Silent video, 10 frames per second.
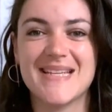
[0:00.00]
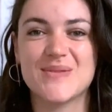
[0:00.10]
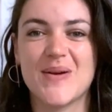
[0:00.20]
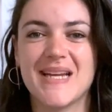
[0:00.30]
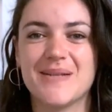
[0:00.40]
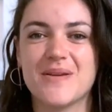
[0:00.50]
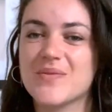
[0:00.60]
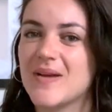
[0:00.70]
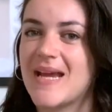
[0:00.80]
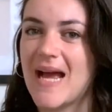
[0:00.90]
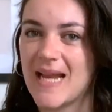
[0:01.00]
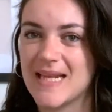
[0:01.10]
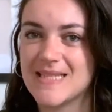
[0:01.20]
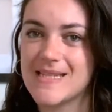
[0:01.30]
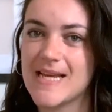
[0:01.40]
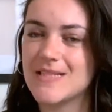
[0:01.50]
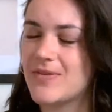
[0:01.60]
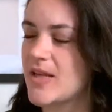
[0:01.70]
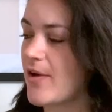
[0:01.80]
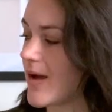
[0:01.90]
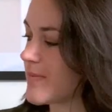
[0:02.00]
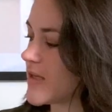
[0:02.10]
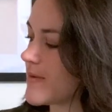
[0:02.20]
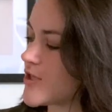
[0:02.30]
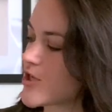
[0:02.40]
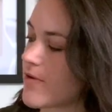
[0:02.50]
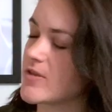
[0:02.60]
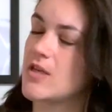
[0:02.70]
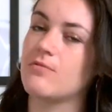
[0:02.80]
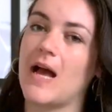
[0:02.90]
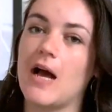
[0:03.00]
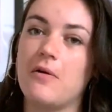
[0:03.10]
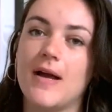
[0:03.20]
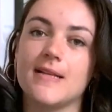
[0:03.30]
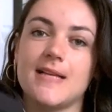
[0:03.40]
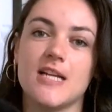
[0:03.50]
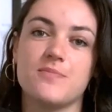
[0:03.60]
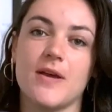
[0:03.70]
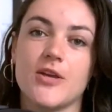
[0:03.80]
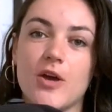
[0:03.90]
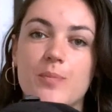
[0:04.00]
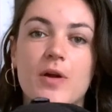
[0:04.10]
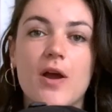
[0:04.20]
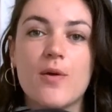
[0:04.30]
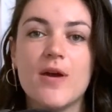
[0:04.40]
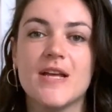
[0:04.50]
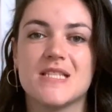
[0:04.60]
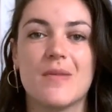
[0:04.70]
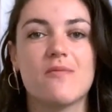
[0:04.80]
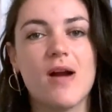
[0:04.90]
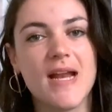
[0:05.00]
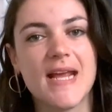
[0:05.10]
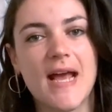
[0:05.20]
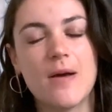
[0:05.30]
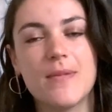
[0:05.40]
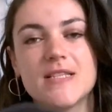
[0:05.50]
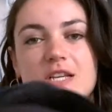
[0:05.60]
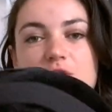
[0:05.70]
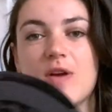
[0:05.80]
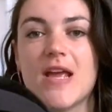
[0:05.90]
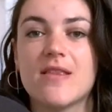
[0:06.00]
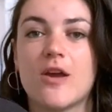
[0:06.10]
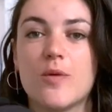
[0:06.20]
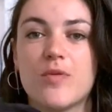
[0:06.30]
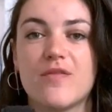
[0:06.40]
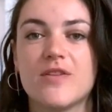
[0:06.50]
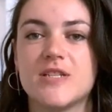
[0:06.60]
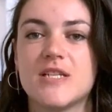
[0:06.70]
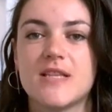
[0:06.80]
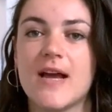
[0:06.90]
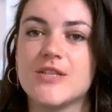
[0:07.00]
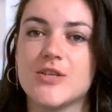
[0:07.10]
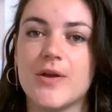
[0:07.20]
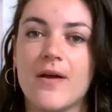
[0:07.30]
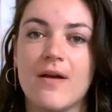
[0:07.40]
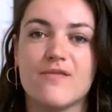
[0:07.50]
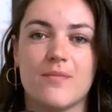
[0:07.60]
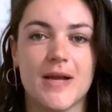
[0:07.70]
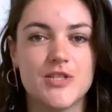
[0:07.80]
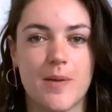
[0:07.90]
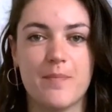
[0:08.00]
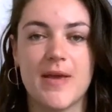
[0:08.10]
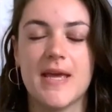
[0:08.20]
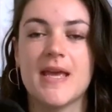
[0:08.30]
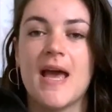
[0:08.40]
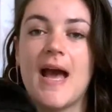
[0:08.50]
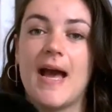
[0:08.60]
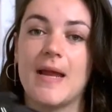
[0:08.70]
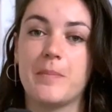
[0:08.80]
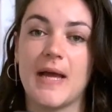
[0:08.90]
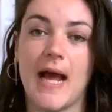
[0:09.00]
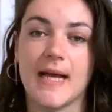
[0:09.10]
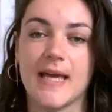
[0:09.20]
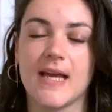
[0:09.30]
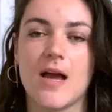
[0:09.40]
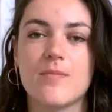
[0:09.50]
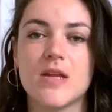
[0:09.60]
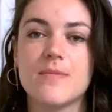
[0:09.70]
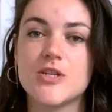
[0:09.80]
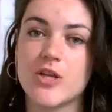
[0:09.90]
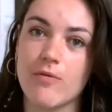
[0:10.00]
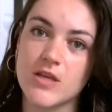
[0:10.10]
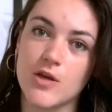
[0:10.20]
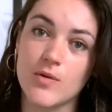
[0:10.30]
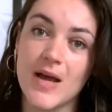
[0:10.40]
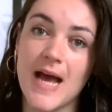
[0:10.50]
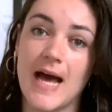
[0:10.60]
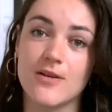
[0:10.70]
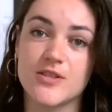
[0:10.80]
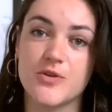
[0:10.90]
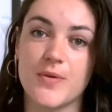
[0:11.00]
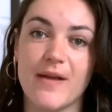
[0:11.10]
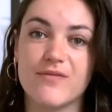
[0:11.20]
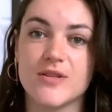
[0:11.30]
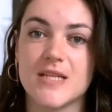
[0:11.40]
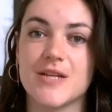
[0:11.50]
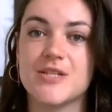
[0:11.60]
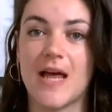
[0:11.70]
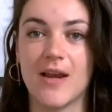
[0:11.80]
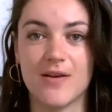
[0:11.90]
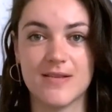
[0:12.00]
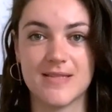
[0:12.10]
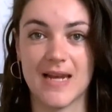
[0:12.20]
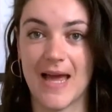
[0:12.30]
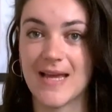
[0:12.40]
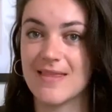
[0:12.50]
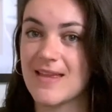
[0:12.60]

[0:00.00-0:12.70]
is Riding with Ree, and in today's video I'm going to be showing you how I attach my GoPro to my riding helmet to create the GoPro footage that I do for my jumping and my hacking. I'm going to be showing you how to create footage that looks like